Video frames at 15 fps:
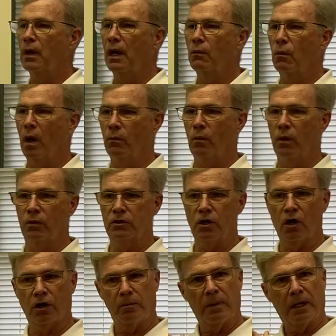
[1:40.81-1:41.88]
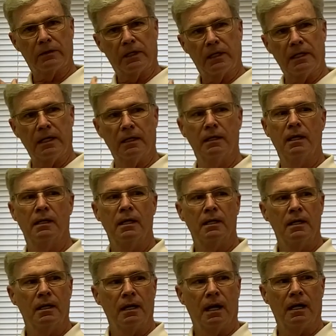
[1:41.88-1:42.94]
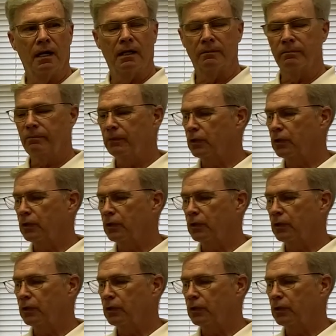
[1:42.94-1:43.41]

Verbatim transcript: when we were talking about the uh,